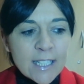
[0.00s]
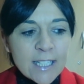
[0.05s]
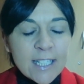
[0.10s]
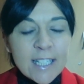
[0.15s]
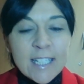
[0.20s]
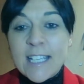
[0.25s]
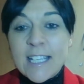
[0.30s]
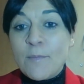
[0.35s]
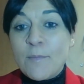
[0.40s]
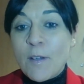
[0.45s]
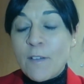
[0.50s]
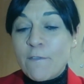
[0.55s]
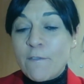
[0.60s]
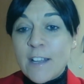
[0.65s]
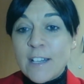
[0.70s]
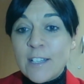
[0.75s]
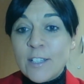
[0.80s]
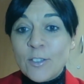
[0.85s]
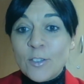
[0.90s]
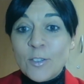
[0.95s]
to see my
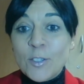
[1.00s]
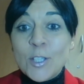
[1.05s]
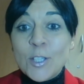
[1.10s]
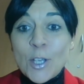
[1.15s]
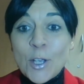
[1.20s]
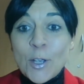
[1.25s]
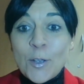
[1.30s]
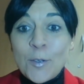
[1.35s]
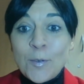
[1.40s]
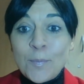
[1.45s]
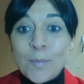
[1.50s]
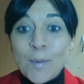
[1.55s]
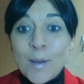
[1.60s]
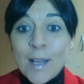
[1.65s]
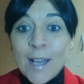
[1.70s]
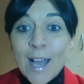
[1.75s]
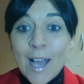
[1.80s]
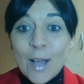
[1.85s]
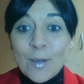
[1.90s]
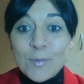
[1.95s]
friends on Zoom.
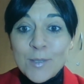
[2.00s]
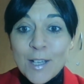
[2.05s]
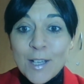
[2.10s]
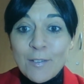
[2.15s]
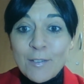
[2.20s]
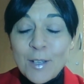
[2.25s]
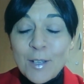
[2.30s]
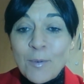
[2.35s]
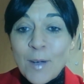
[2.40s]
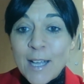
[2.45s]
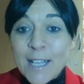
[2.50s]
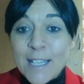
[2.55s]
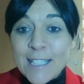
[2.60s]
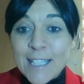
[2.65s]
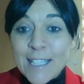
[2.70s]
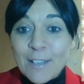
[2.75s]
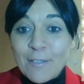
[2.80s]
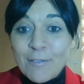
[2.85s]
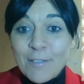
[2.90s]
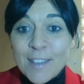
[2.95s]
I'm definitely
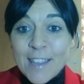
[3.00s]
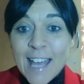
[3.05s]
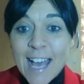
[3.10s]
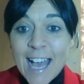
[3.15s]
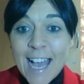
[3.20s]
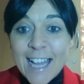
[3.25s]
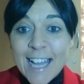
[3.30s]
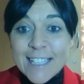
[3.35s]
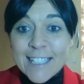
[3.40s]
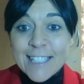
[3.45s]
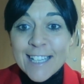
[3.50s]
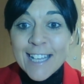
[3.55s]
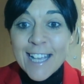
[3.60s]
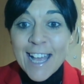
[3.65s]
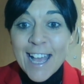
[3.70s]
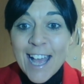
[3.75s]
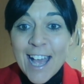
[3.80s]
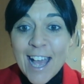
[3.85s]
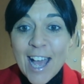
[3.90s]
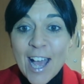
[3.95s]
waiting for that.
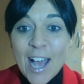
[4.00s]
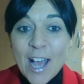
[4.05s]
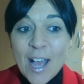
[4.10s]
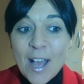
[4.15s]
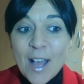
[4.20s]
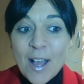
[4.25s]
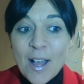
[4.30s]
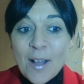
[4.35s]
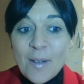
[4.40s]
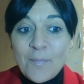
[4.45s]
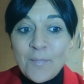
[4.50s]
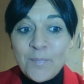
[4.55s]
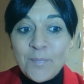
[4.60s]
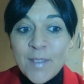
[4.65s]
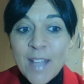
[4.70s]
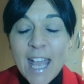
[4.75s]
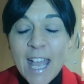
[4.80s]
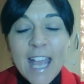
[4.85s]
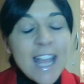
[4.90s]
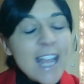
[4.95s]

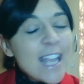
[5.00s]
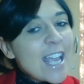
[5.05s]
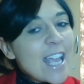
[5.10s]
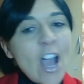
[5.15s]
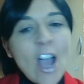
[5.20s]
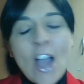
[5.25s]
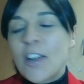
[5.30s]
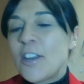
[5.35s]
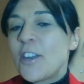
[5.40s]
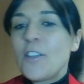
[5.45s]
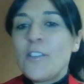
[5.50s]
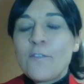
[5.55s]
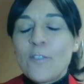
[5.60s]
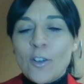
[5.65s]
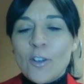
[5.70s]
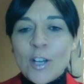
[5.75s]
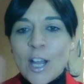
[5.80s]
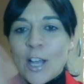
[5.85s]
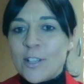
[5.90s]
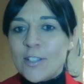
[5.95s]
Yeah, I know you've
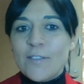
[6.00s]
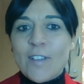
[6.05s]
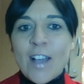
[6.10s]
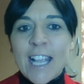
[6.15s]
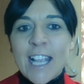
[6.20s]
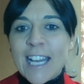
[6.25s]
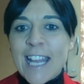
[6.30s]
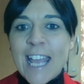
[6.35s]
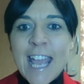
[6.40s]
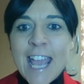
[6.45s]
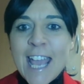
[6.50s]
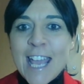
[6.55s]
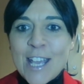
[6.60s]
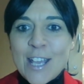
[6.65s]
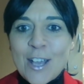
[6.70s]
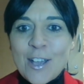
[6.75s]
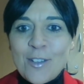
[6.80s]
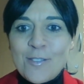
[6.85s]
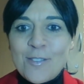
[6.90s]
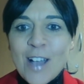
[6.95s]
got loads of, I can hear
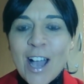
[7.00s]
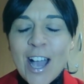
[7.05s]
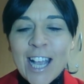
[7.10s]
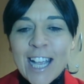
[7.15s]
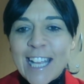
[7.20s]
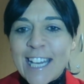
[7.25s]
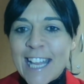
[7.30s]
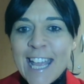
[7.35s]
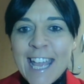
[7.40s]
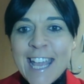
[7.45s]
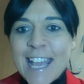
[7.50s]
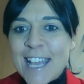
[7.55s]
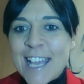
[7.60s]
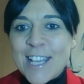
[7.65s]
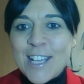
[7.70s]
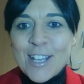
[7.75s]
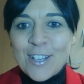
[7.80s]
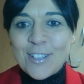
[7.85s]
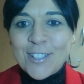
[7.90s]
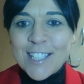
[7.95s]
you. I can hear
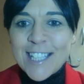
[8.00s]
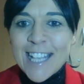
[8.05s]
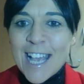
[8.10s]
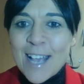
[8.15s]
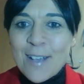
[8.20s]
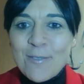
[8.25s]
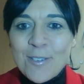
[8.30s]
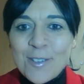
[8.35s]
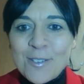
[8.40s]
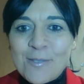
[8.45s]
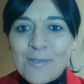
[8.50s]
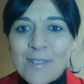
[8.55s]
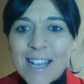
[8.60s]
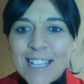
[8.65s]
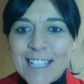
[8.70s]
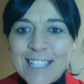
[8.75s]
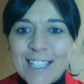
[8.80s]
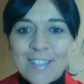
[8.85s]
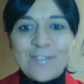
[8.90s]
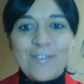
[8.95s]
you saying what you're
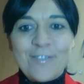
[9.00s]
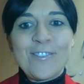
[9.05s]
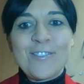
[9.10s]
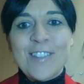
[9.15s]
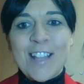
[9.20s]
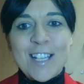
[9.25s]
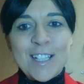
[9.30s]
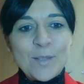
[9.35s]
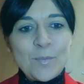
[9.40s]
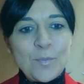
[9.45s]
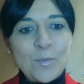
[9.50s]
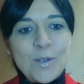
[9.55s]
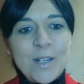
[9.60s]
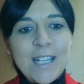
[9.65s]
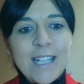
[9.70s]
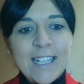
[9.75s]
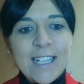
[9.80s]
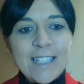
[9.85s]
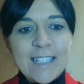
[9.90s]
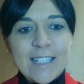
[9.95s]
waiting for. That's
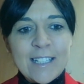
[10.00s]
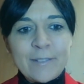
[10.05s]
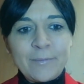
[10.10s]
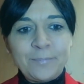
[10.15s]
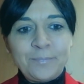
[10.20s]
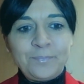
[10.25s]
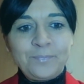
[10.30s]
brilliant.